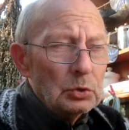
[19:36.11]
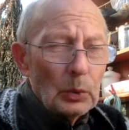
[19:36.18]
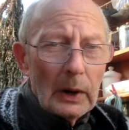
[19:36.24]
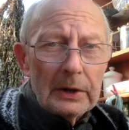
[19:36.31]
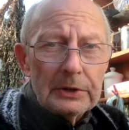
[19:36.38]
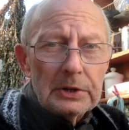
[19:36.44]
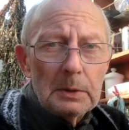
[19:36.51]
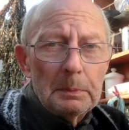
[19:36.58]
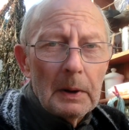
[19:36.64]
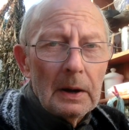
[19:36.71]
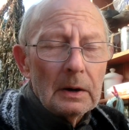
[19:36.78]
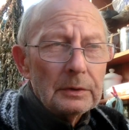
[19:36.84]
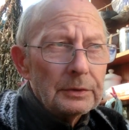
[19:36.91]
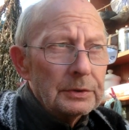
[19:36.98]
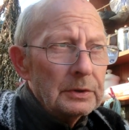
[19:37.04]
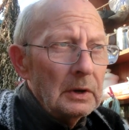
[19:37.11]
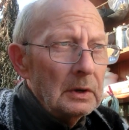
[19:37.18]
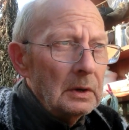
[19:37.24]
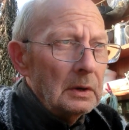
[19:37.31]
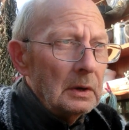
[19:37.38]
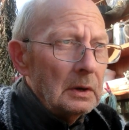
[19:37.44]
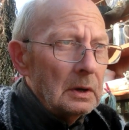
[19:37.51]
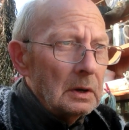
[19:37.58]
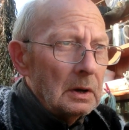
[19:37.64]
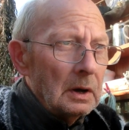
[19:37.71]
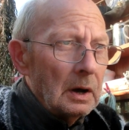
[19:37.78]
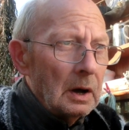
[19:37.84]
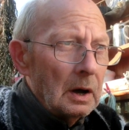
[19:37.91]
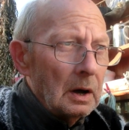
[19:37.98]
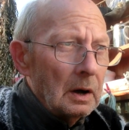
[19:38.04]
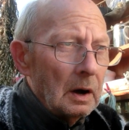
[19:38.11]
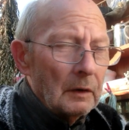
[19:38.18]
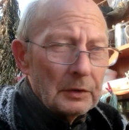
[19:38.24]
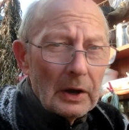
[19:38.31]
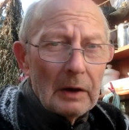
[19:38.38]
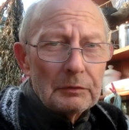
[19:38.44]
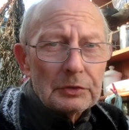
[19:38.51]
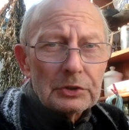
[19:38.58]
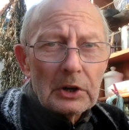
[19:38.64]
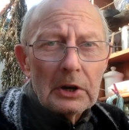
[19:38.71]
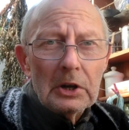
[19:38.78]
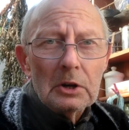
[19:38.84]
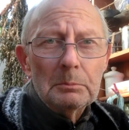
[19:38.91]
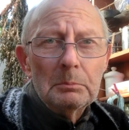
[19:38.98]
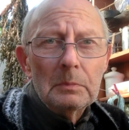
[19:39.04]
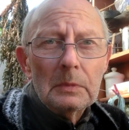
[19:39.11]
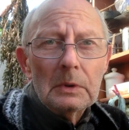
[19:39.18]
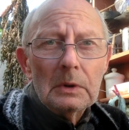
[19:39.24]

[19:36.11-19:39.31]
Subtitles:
to £80. I have seen them